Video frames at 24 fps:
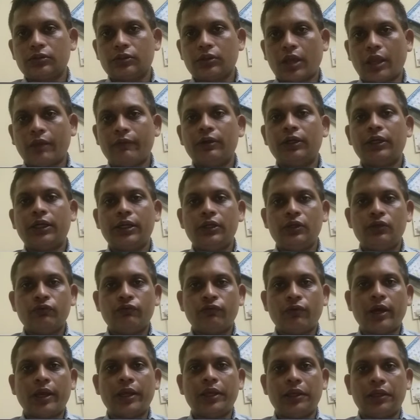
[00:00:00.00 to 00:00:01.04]
I will tell you
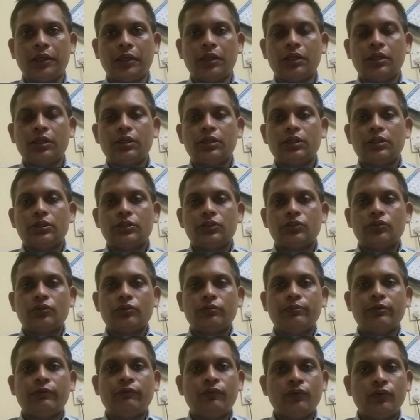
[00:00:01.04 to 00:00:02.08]
why. So
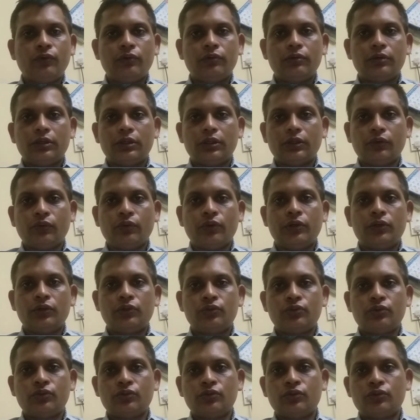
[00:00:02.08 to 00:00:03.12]
before going
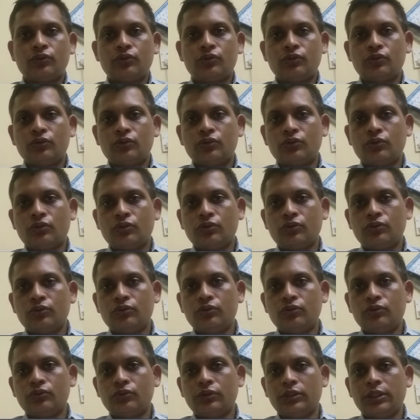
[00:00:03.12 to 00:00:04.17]

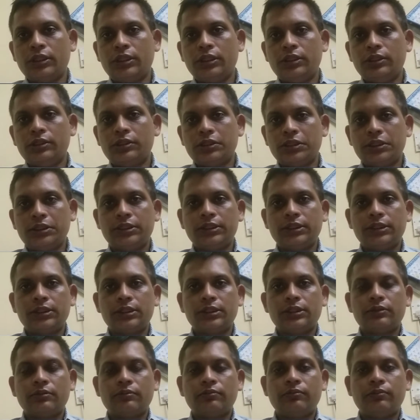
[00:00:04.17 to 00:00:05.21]
through the
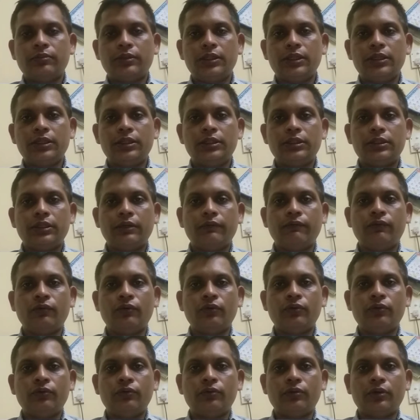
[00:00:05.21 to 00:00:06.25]
reasons, please, if
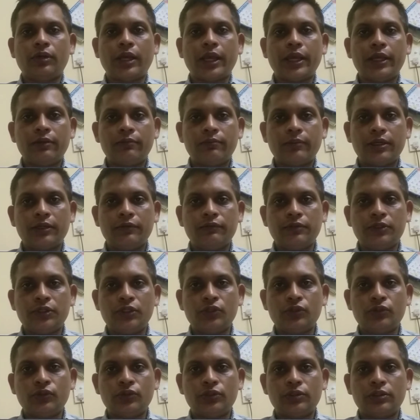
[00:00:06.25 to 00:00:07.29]
you like my
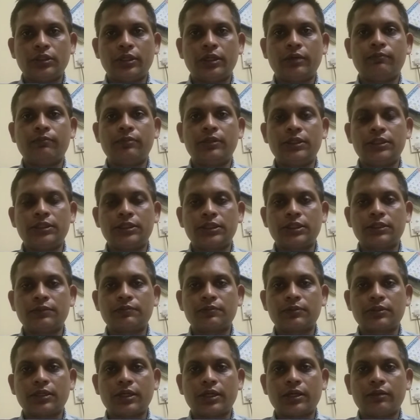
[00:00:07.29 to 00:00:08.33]
videos, then please
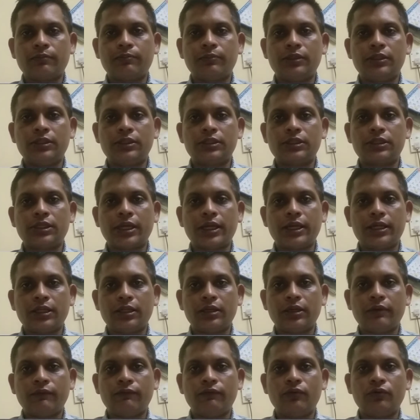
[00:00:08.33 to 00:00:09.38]
subscribe. Please like,
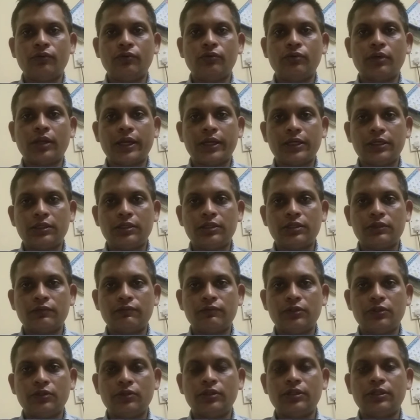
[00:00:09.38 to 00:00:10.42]
if you like this
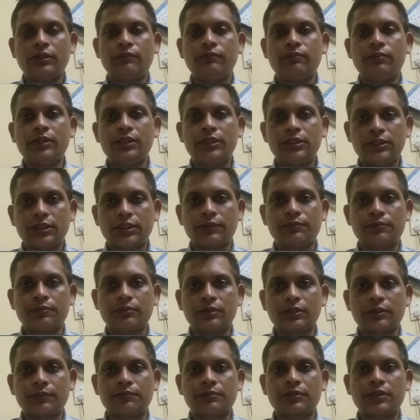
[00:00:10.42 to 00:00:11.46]
video, then please
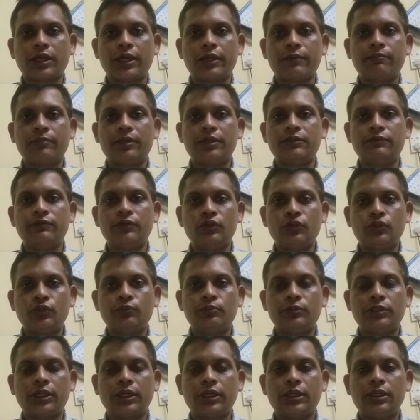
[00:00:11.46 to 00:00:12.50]
subscribe my
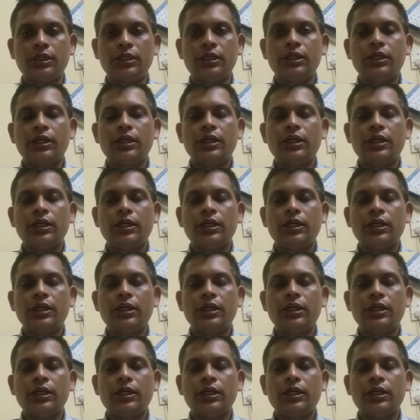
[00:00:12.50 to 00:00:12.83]
YouTube channel.